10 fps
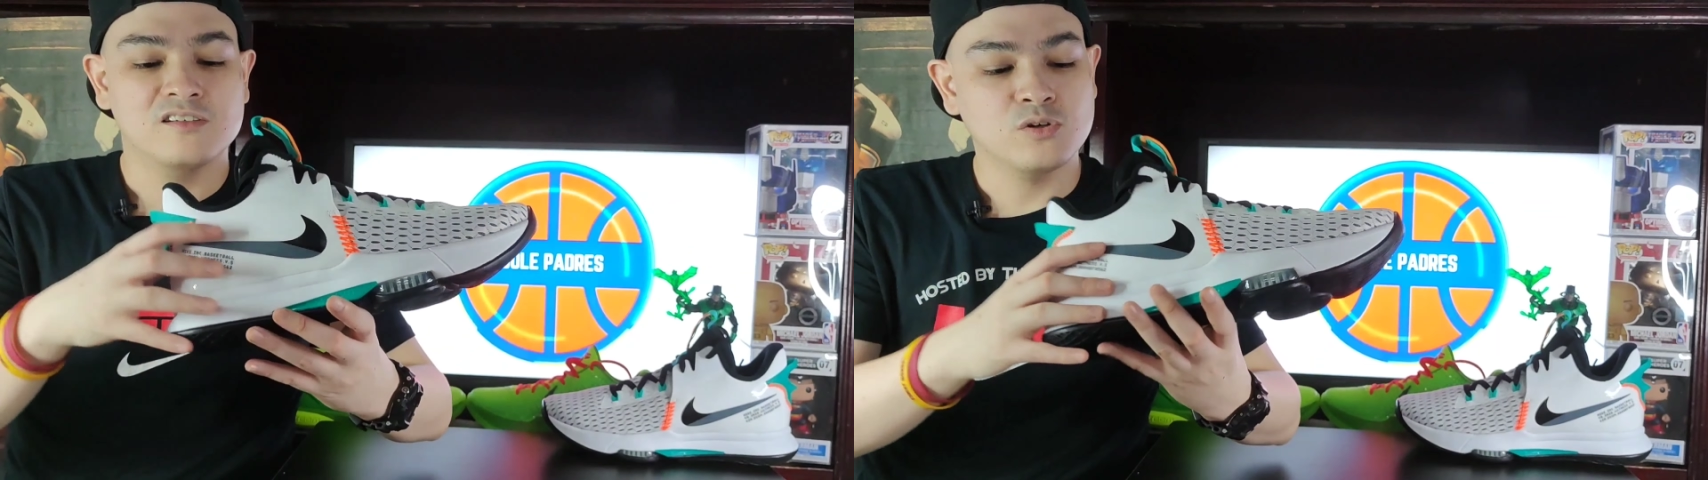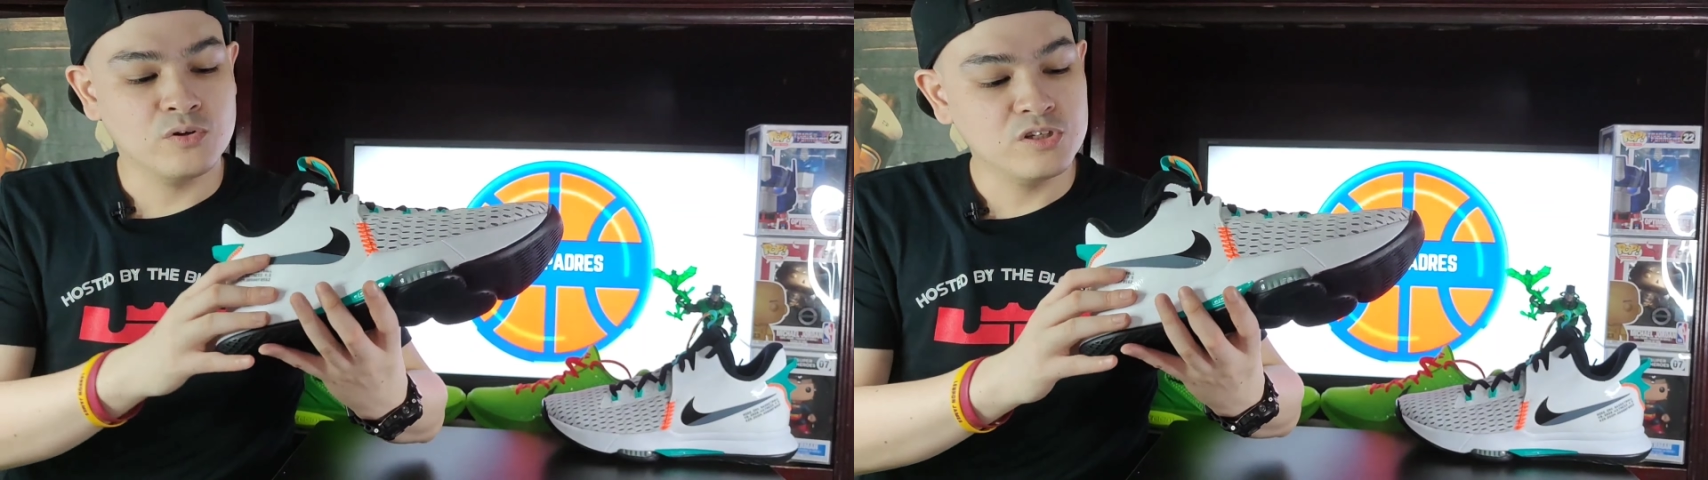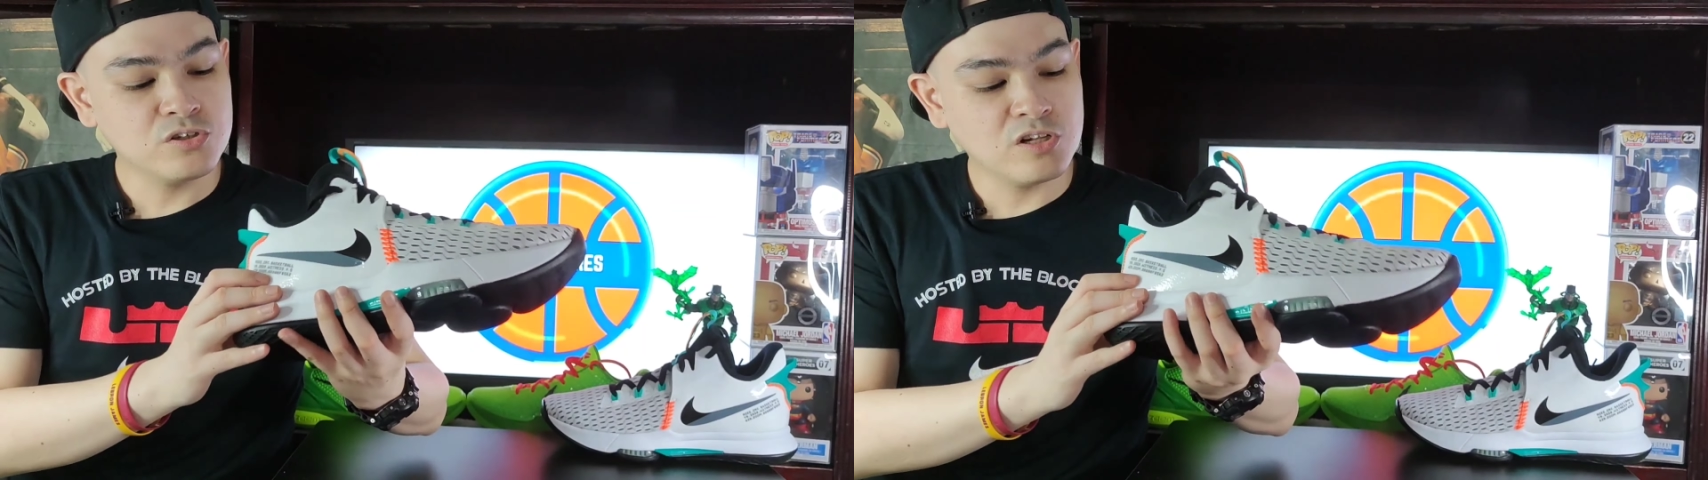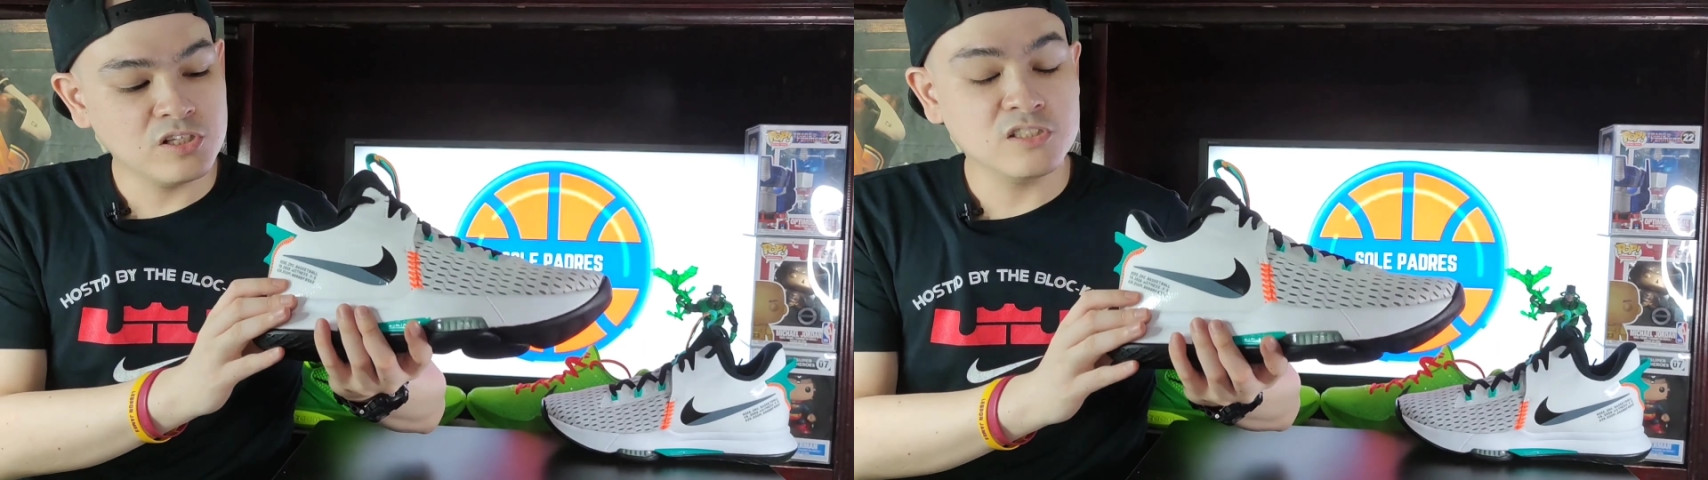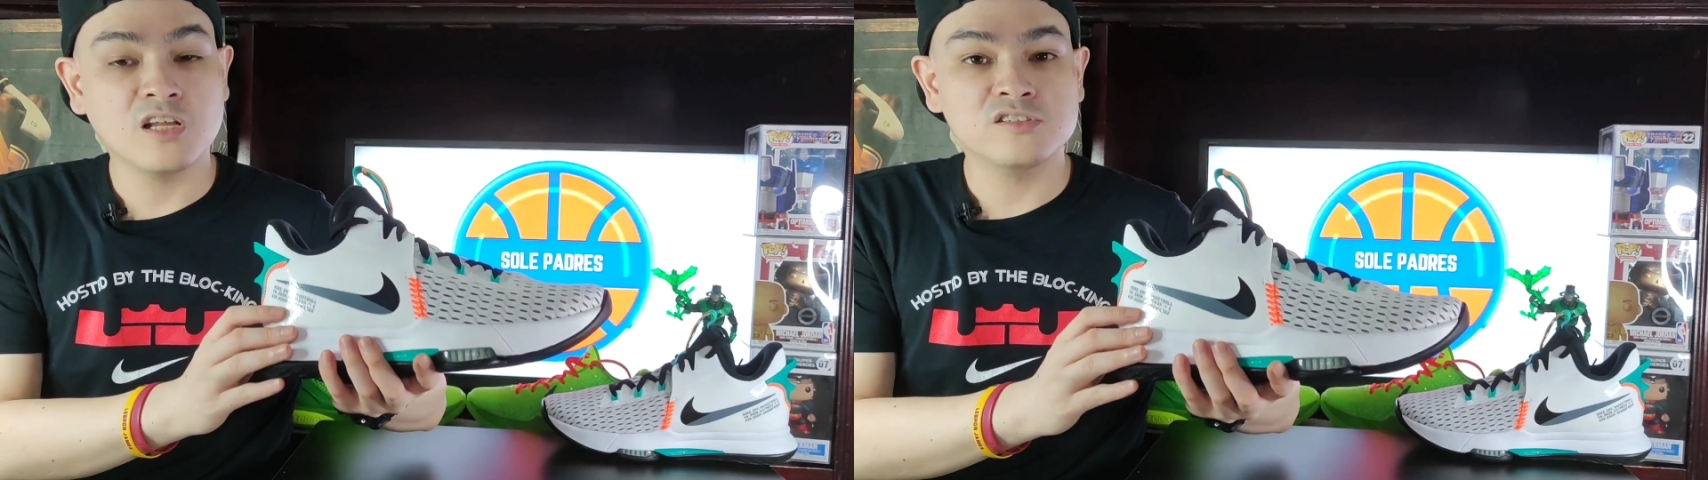So, additional
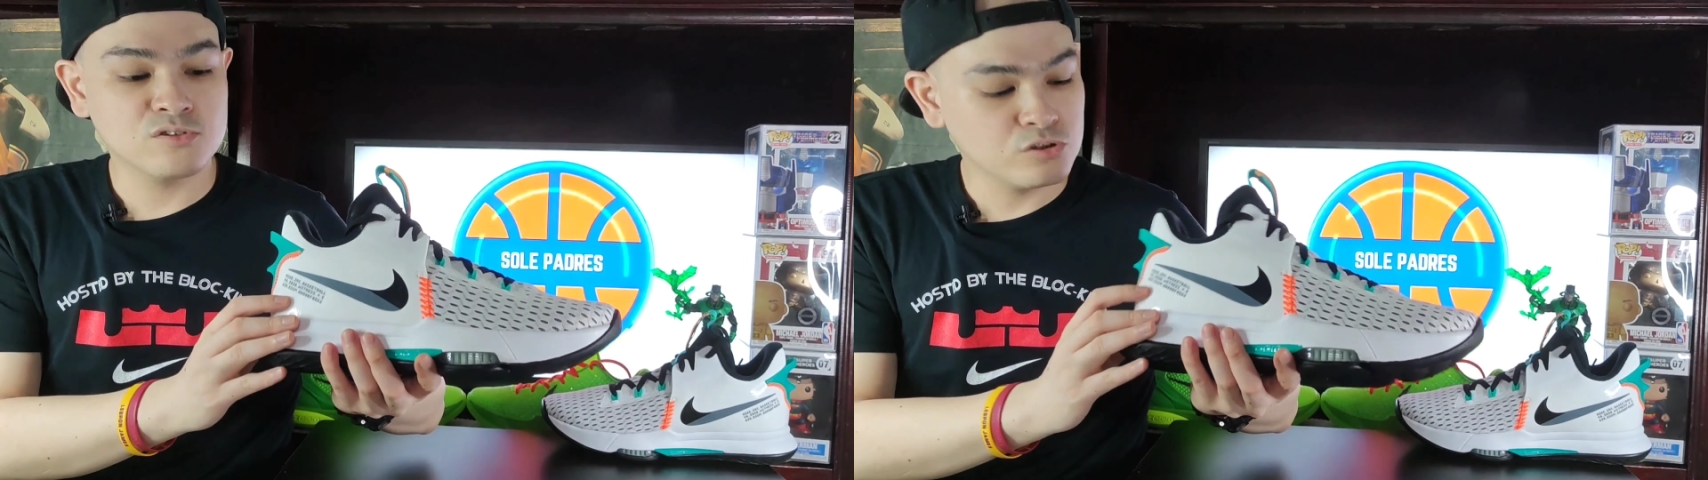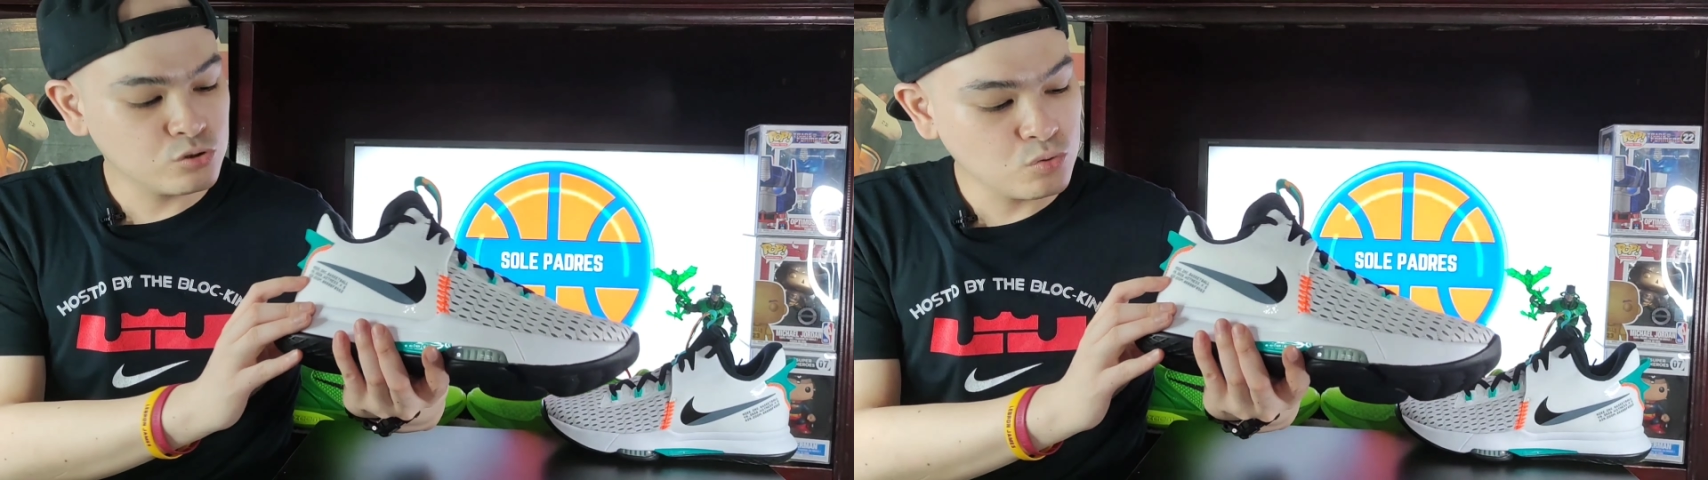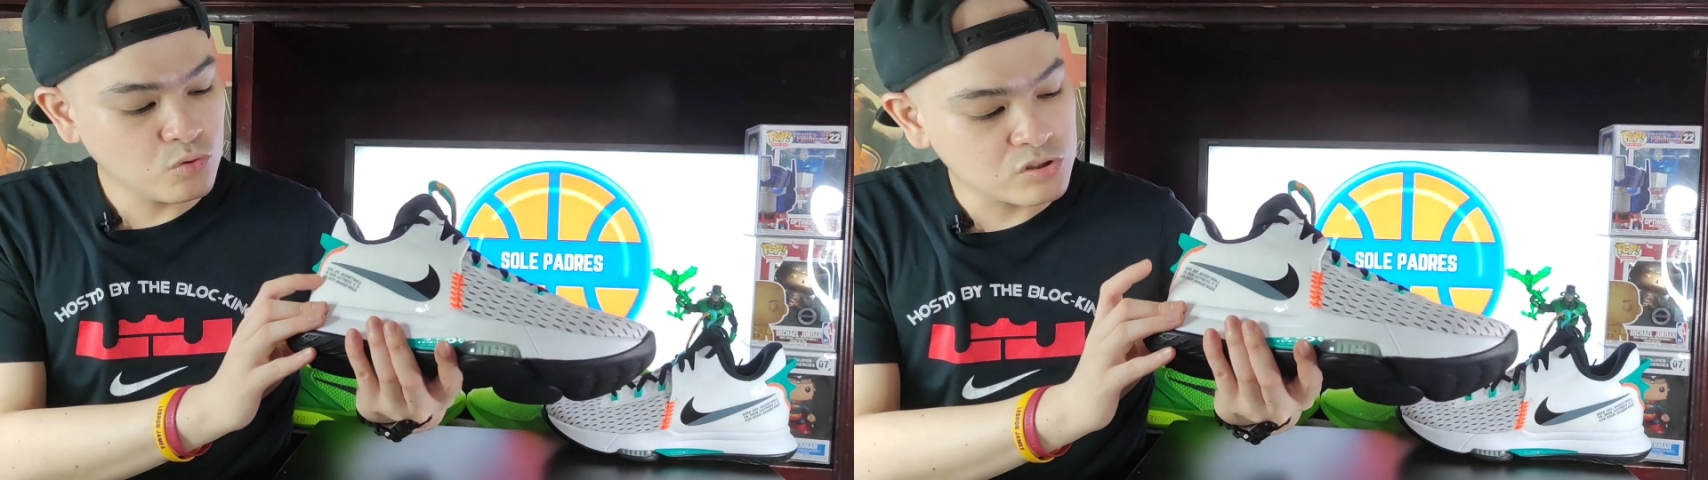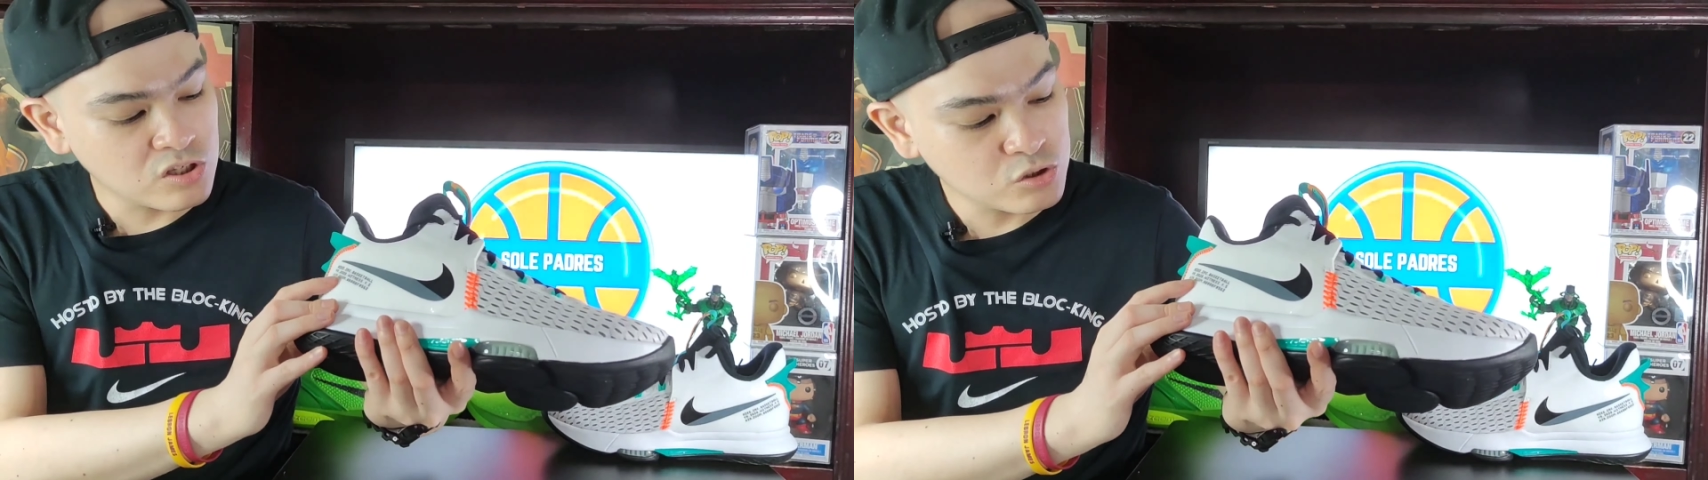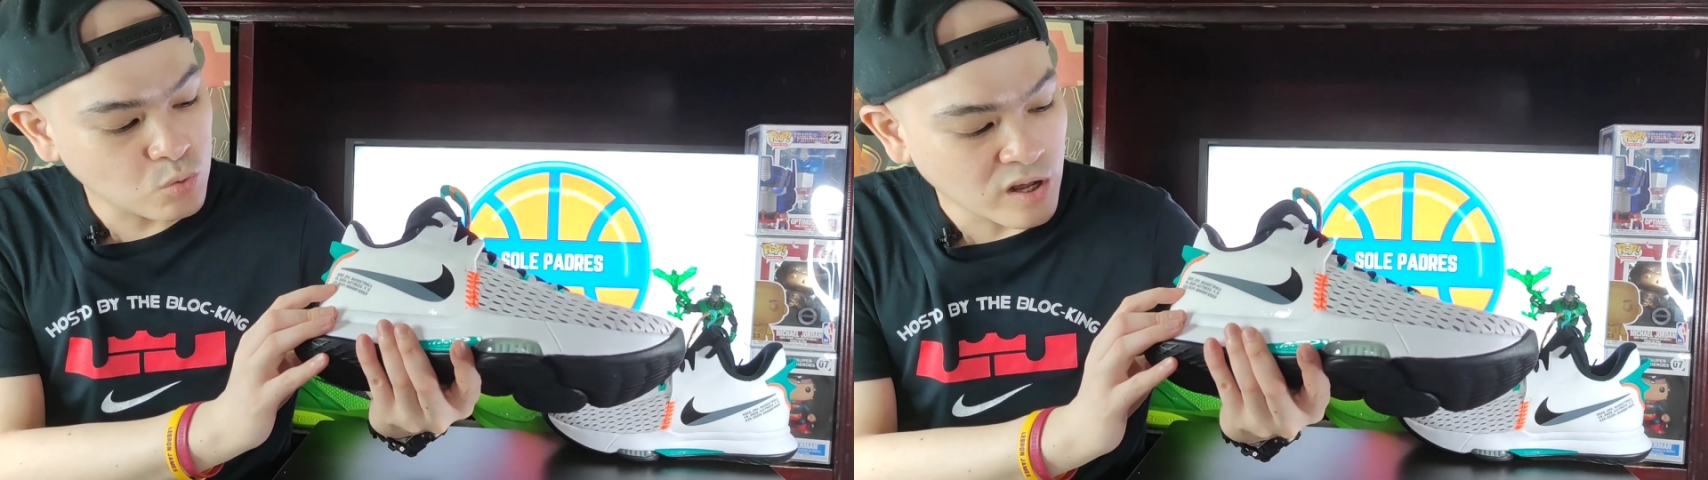details on the shoe is
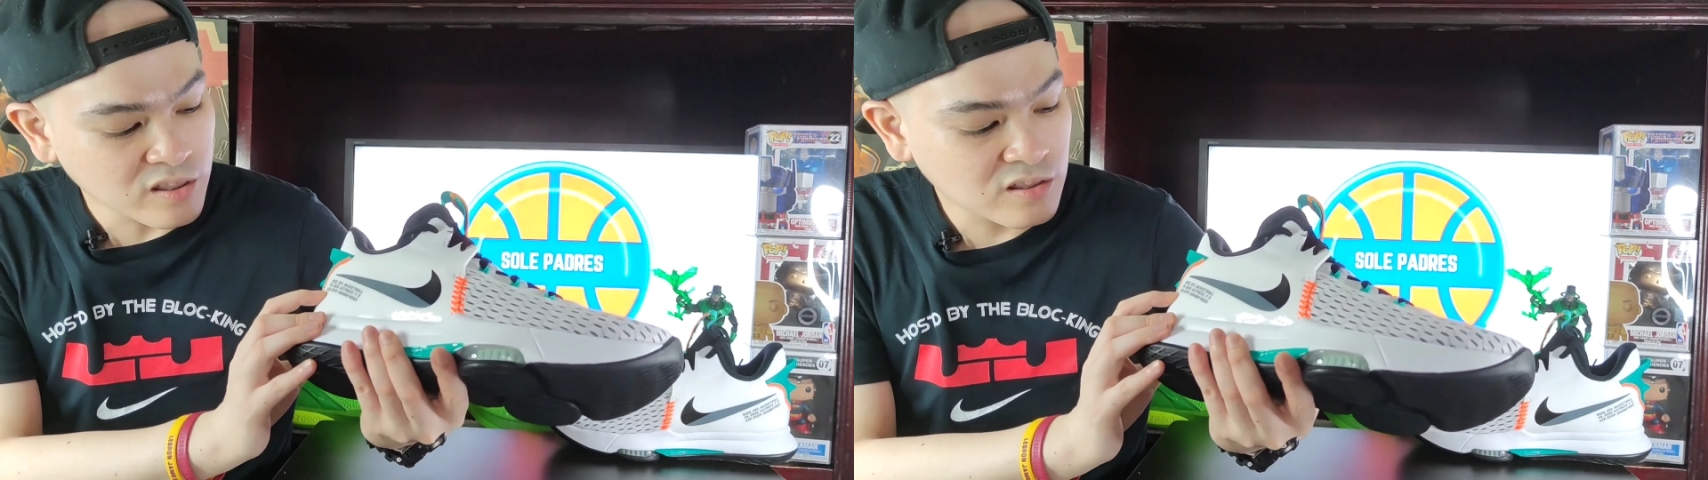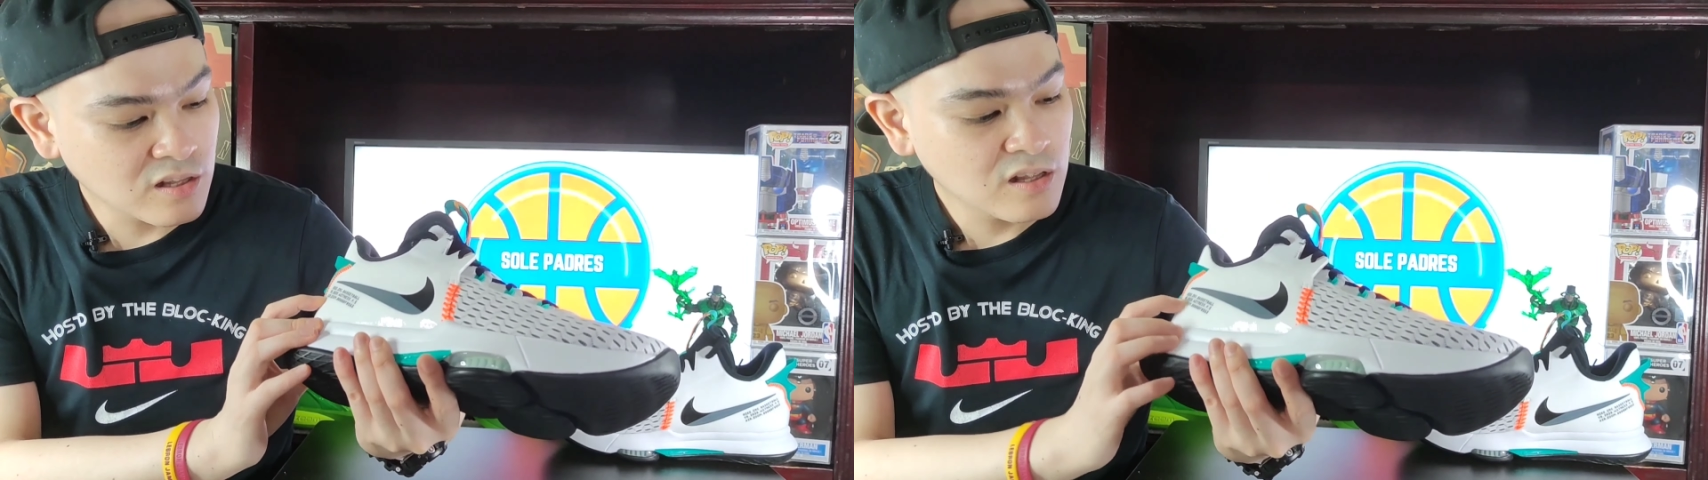this one.